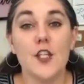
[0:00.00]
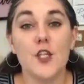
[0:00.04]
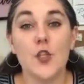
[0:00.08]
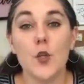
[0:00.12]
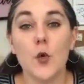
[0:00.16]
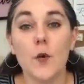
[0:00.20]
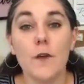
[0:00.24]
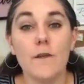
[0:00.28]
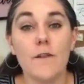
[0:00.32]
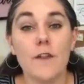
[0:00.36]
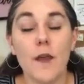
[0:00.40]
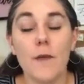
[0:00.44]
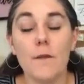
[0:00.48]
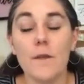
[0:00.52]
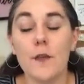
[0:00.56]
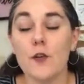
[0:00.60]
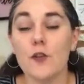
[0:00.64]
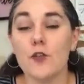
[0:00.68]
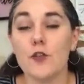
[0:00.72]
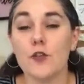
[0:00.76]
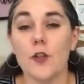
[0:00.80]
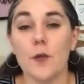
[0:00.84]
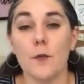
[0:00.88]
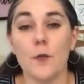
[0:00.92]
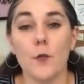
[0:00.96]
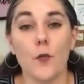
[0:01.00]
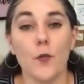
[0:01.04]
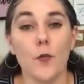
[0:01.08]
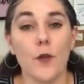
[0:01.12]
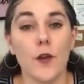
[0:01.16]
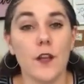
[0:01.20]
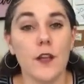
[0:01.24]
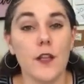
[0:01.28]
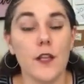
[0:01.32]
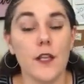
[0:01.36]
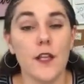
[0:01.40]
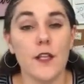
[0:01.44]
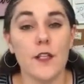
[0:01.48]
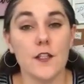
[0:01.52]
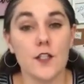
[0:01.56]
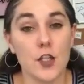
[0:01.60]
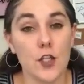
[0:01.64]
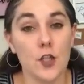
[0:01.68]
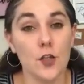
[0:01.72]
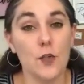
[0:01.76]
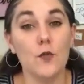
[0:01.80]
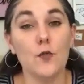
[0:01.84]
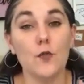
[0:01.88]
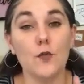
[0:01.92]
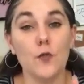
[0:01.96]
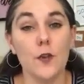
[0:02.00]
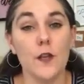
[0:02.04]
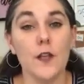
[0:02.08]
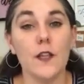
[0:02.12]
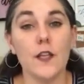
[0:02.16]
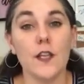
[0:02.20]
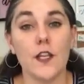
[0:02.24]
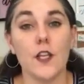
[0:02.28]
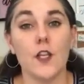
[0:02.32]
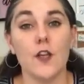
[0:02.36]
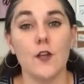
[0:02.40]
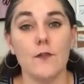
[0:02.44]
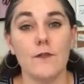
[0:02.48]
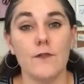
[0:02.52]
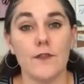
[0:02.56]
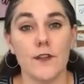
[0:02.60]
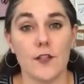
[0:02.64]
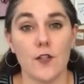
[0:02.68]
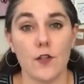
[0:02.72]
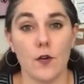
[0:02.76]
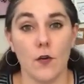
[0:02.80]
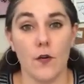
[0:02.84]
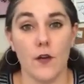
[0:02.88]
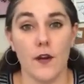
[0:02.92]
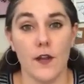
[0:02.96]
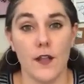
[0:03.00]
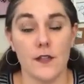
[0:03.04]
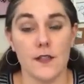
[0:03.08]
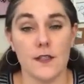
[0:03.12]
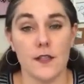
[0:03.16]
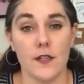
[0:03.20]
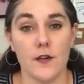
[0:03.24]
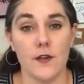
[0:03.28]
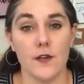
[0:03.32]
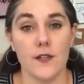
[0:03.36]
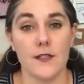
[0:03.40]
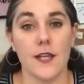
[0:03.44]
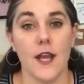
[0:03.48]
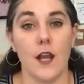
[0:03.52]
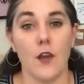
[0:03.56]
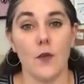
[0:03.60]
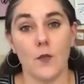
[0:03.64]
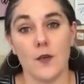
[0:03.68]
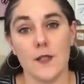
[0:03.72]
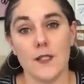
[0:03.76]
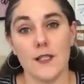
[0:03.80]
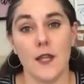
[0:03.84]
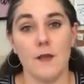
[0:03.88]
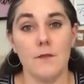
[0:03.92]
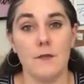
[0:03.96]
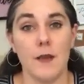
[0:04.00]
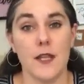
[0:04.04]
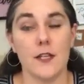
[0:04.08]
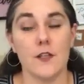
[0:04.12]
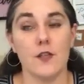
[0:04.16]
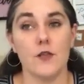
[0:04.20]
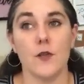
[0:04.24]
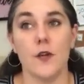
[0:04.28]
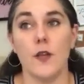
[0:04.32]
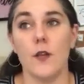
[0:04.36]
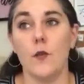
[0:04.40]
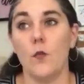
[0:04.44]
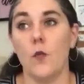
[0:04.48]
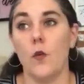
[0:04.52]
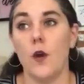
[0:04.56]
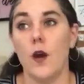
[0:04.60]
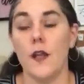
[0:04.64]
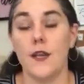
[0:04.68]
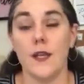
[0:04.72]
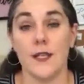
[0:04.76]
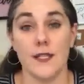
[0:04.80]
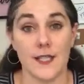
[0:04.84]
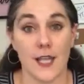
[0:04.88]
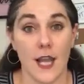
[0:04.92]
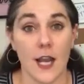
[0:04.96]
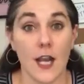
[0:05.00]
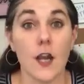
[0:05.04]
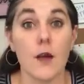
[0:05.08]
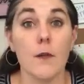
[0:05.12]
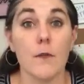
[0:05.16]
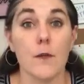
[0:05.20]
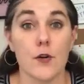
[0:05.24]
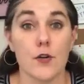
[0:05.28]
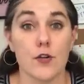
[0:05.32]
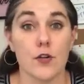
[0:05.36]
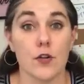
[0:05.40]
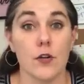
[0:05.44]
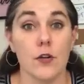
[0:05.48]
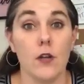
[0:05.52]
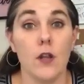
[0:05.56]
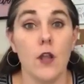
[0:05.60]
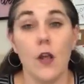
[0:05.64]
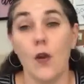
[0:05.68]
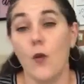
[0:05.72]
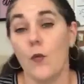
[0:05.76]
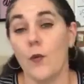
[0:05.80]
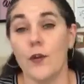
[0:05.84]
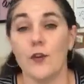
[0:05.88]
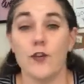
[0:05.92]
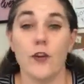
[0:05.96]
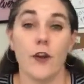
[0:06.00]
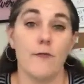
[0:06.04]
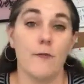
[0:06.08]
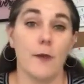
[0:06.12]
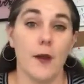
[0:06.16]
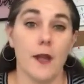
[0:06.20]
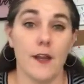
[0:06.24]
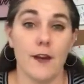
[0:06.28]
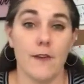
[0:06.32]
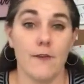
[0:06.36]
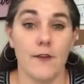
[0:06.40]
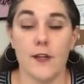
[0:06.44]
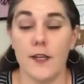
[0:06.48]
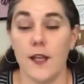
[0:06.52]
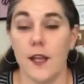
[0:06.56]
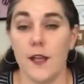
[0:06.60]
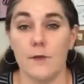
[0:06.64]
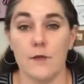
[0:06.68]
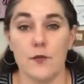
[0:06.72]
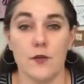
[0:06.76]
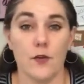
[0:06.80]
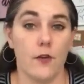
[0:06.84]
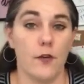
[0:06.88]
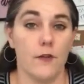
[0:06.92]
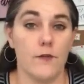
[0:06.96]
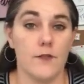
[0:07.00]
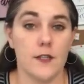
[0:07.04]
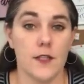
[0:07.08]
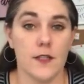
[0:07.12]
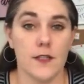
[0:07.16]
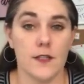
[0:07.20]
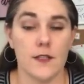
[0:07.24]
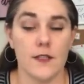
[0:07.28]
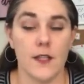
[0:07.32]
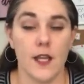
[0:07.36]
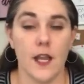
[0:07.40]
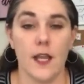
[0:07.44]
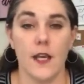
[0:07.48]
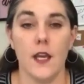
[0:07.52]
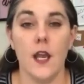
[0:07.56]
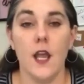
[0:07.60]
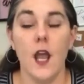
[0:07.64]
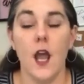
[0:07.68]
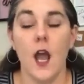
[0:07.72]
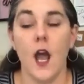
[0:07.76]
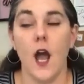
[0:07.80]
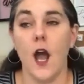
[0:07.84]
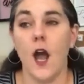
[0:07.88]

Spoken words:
2 of them, there's two really cute Victorians here in town. One's on Main Street, one is on Commercial. We drive by it every day. I'm sure you've seen the sign.